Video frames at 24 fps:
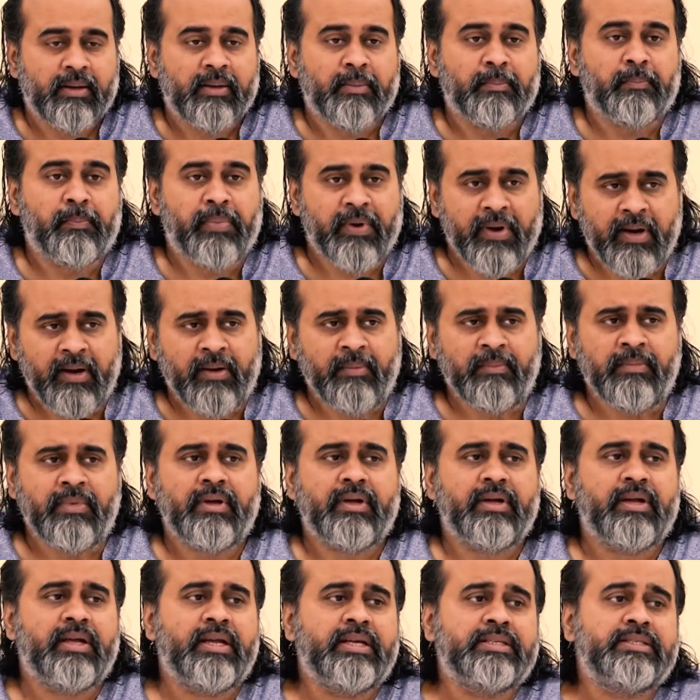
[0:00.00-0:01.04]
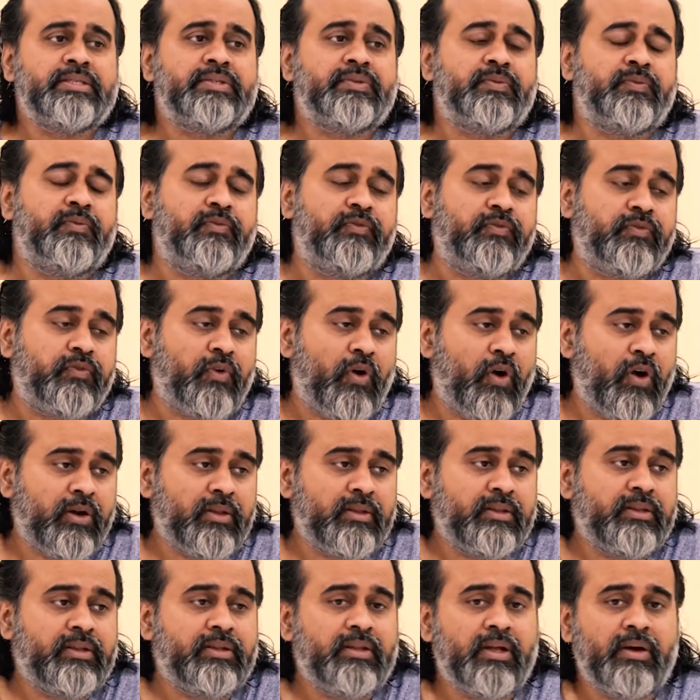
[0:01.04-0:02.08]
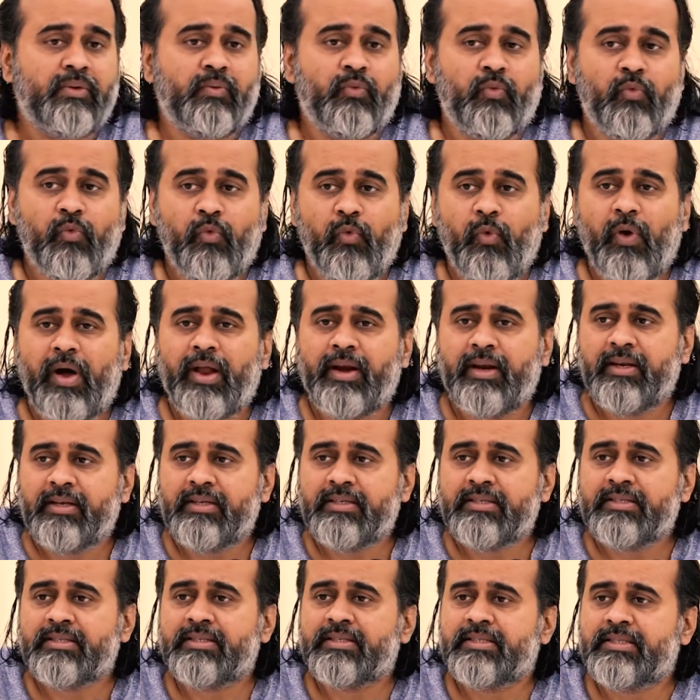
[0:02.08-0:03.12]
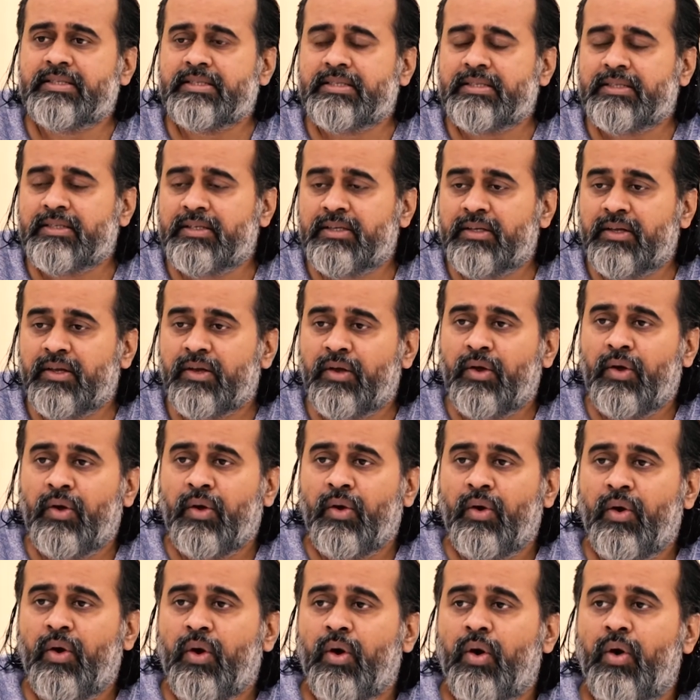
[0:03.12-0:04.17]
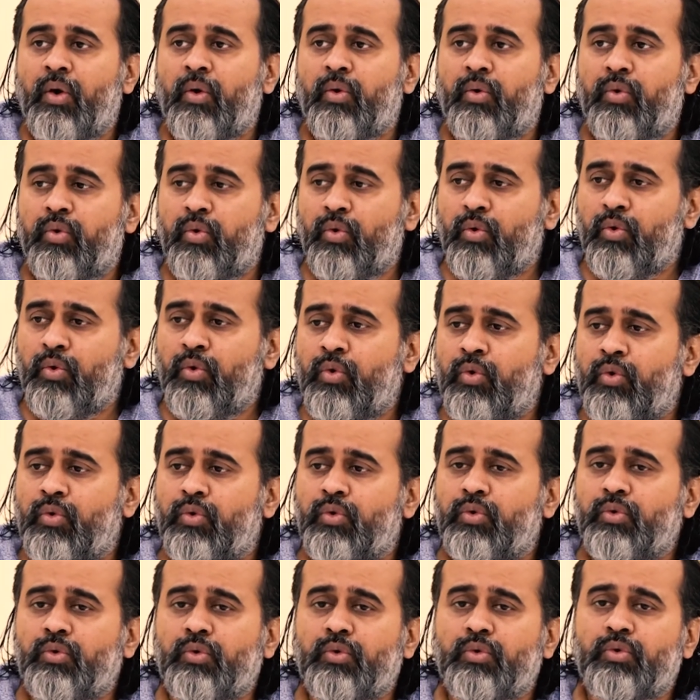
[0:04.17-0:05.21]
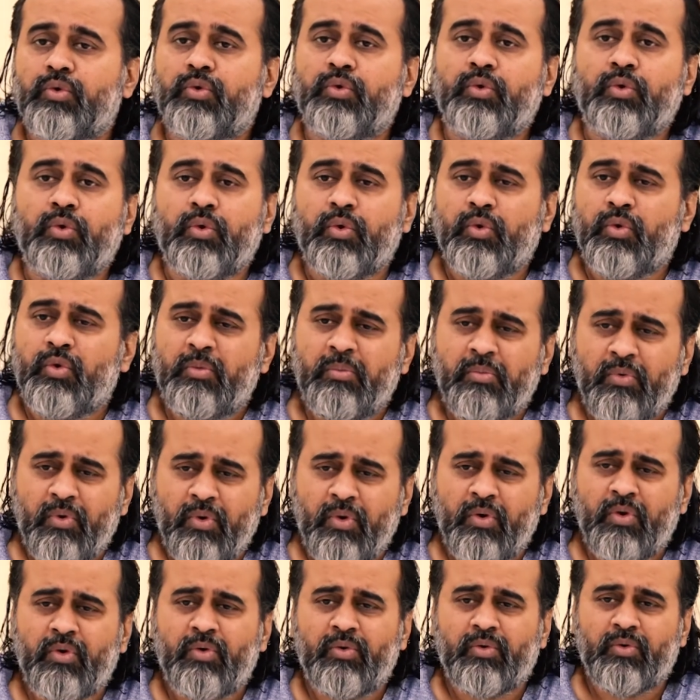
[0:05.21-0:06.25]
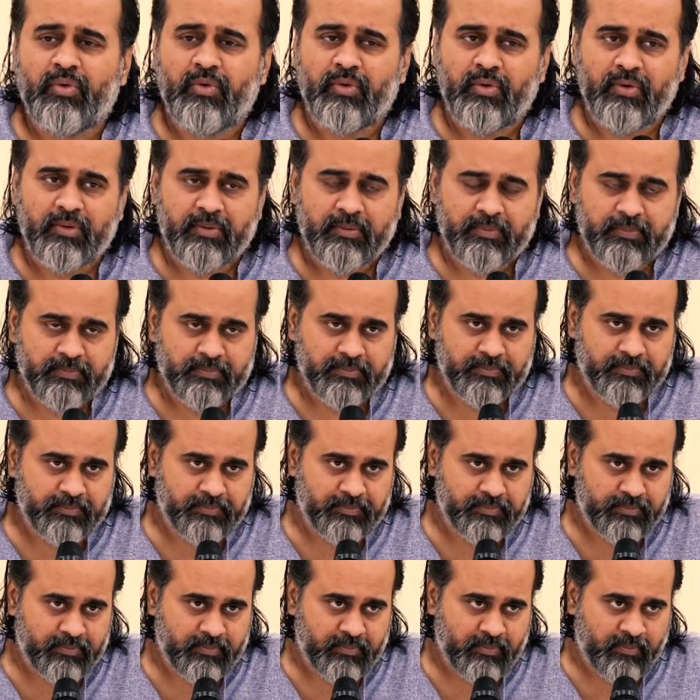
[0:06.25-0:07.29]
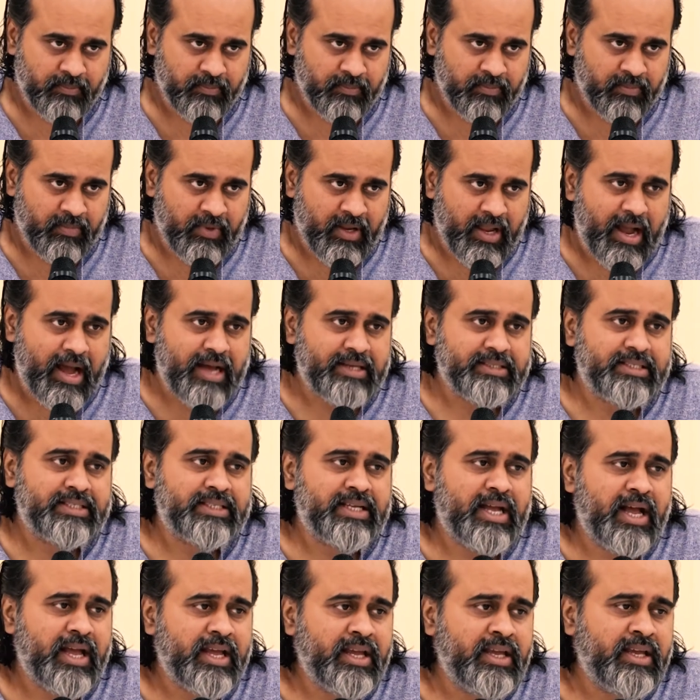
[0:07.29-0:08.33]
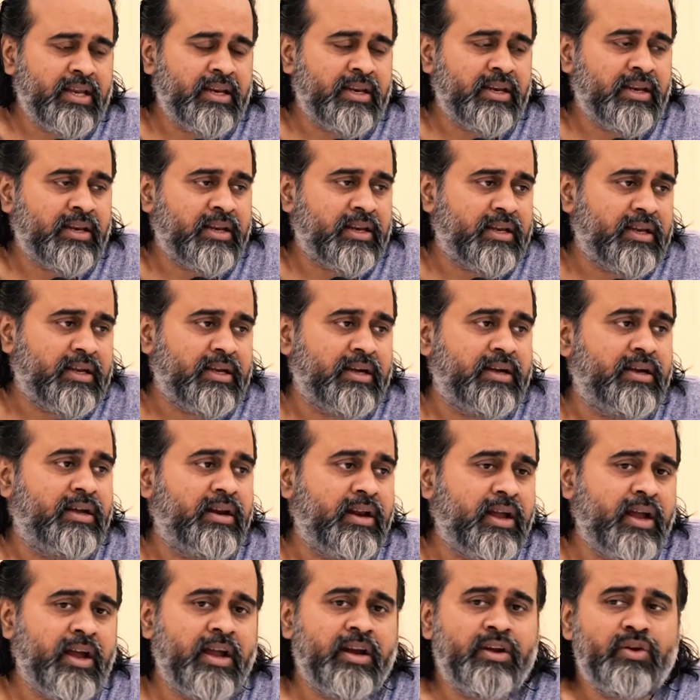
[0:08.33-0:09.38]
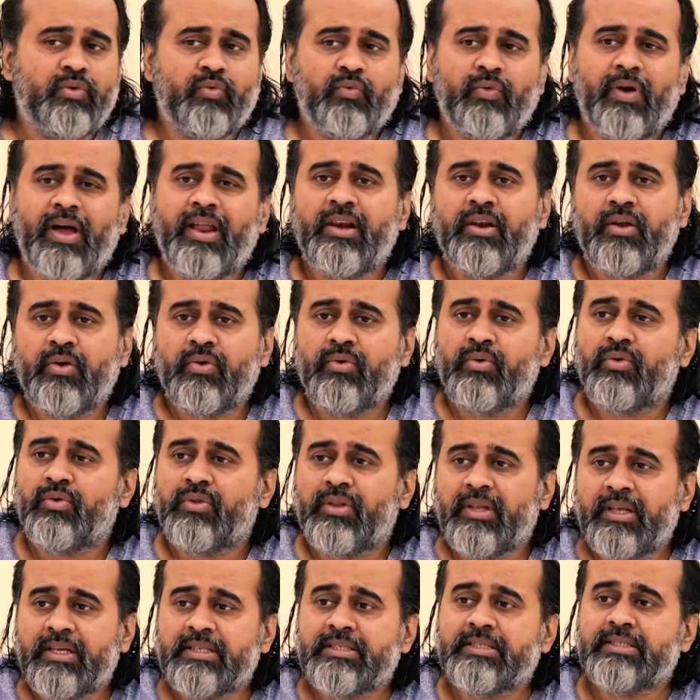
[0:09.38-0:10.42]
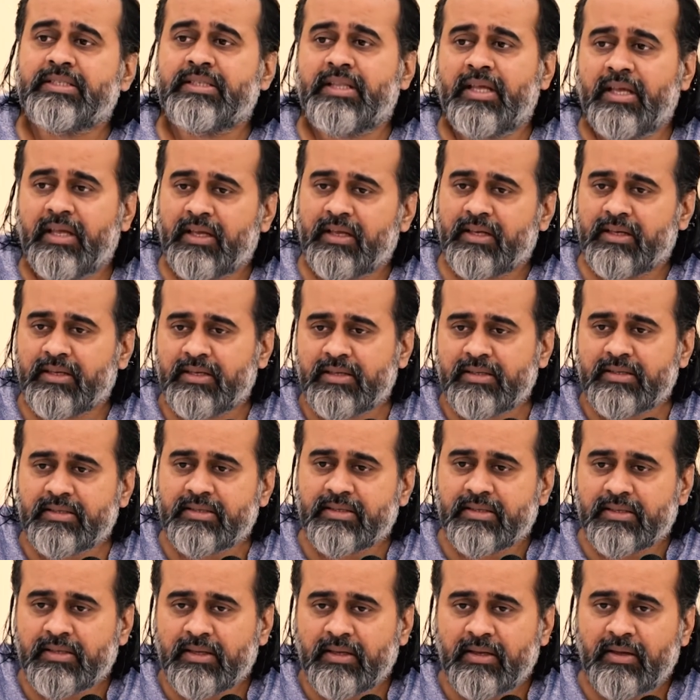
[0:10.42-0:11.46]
Brahma is for the ones who no more assign great value to these things